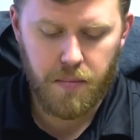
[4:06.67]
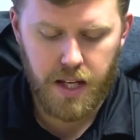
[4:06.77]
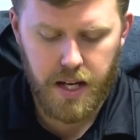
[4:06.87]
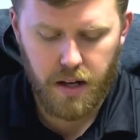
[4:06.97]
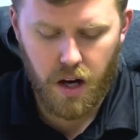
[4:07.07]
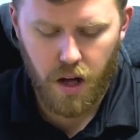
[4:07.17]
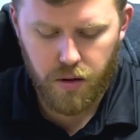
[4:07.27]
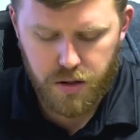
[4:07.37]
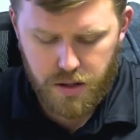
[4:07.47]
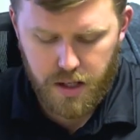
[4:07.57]
In
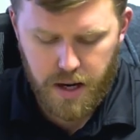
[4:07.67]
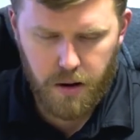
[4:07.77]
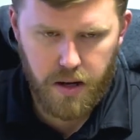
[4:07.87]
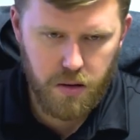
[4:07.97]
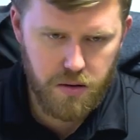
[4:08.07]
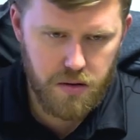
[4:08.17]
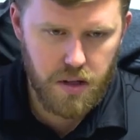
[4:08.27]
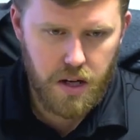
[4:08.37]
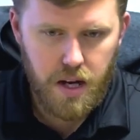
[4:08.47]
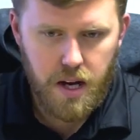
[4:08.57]
other scenarios,
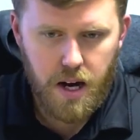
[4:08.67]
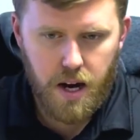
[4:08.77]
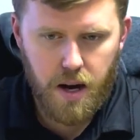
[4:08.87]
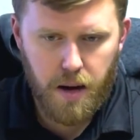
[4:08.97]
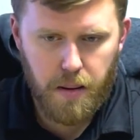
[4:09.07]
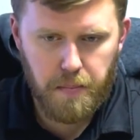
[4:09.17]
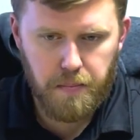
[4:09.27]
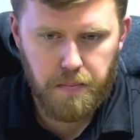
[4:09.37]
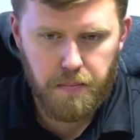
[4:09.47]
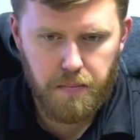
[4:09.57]

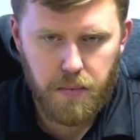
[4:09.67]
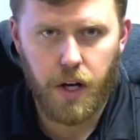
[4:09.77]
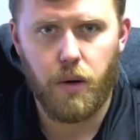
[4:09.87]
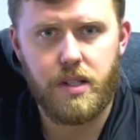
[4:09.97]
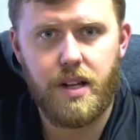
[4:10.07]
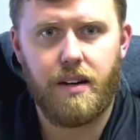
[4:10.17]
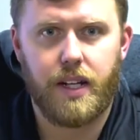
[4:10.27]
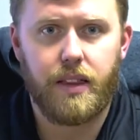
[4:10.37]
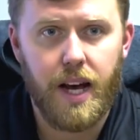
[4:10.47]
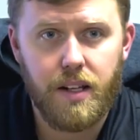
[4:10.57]
it's not
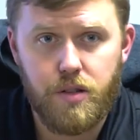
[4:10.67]
like that.